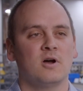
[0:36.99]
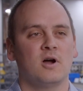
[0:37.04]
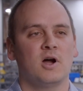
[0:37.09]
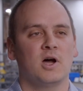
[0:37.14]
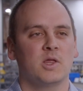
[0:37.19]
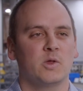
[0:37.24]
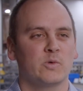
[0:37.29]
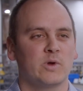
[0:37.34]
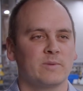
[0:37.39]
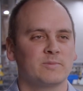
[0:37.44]

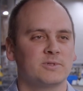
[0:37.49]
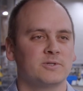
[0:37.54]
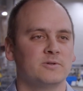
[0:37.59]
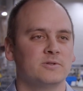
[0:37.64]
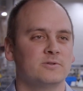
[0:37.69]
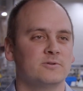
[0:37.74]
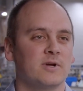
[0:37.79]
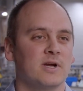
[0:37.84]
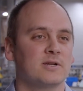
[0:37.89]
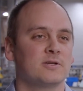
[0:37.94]
all the way up to
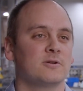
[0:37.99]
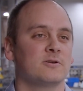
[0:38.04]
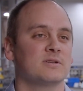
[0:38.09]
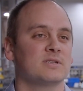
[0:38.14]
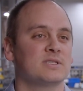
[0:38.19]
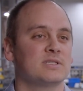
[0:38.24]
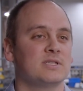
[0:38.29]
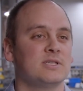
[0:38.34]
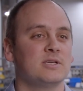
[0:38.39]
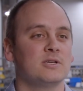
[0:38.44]
director
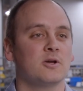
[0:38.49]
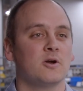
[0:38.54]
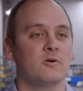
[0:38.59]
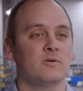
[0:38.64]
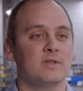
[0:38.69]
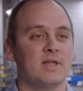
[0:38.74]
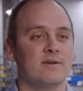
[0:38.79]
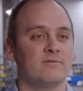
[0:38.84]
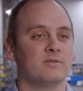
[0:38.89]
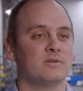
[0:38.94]
and
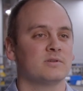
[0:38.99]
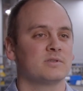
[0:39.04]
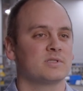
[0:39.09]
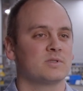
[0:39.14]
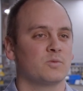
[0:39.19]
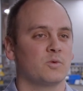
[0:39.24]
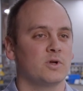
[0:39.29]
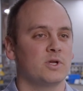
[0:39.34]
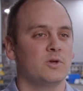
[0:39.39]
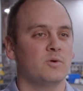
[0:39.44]
CEO
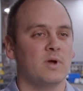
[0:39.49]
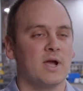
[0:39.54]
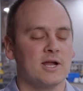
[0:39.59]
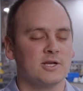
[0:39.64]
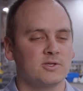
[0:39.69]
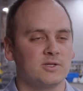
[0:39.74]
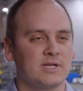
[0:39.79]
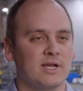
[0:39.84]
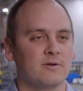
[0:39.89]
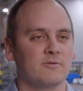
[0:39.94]
levels, where you
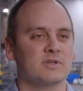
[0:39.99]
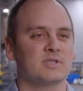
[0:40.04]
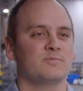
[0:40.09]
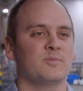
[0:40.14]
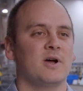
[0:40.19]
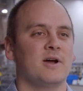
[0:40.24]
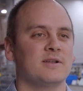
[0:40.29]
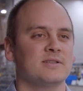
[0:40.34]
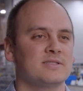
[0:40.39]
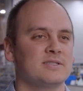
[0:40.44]
actually get
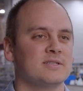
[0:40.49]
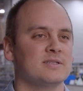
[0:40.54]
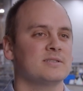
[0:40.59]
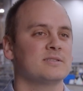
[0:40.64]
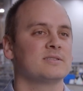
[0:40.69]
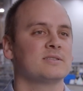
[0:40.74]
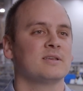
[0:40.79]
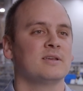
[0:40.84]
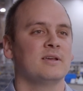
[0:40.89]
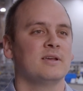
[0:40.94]

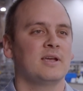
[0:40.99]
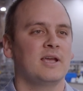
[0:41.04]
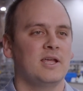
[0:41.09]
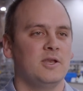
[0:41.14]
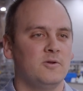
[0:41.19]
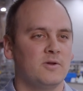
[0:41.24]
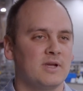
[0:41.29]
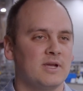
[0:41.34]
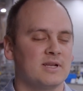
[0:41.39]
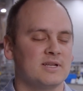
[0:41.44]
responses
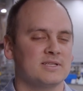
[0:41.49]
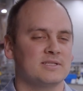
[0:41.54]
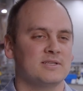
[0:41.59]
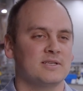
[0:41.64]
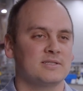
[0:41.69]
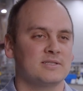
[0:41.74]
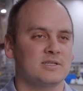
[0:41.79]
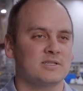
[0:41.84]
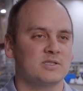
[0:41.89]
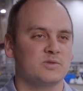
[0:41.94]
and you can get
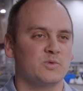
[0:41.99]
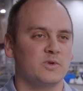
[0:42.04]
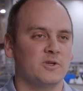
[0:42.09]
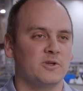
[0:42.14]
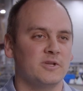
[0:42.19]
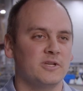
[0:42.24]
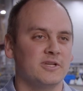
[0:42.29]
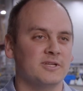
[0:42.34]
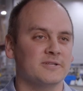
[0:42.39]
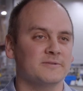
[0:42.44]
assistance when
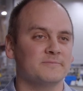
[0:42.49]
you need